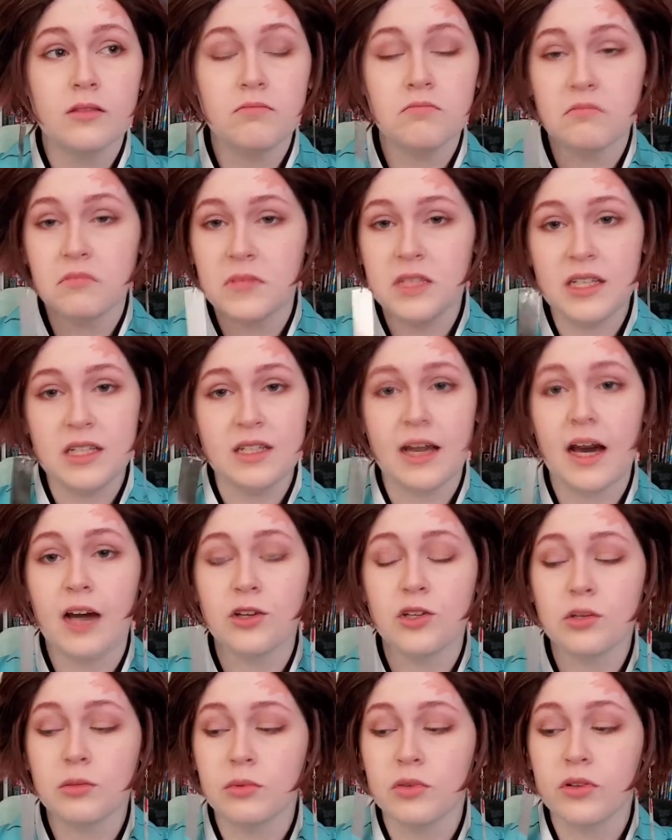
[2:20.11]

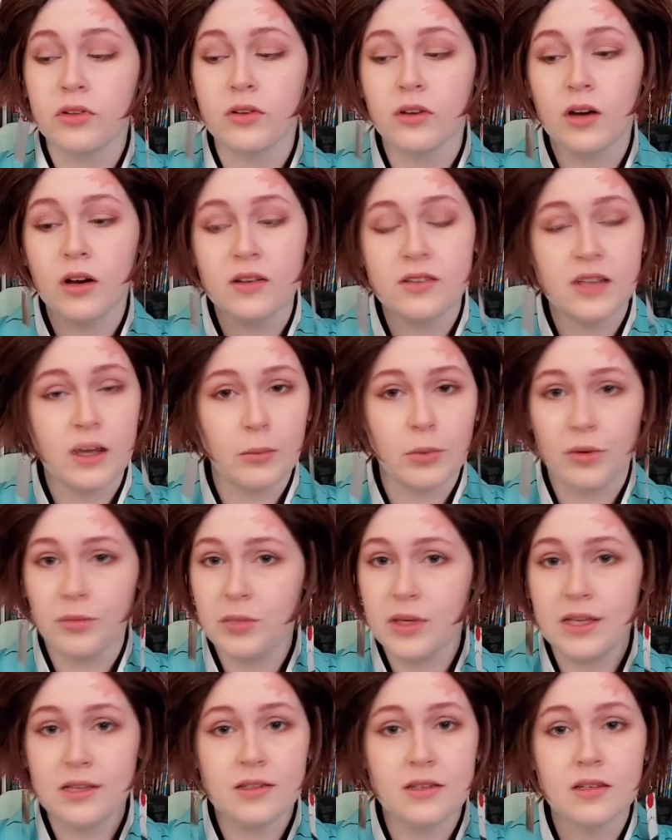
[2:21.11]
detachable. They're all separate
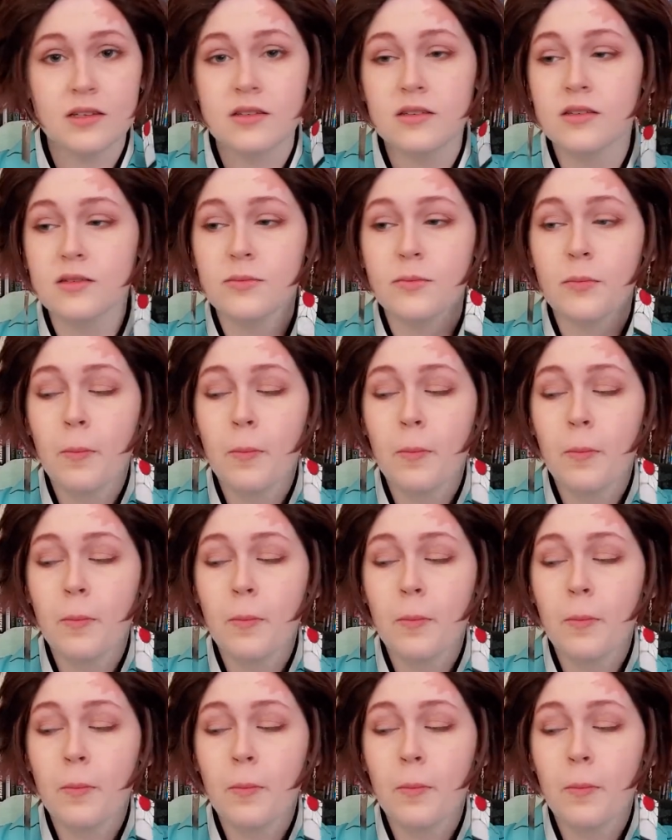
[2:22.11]
pieces.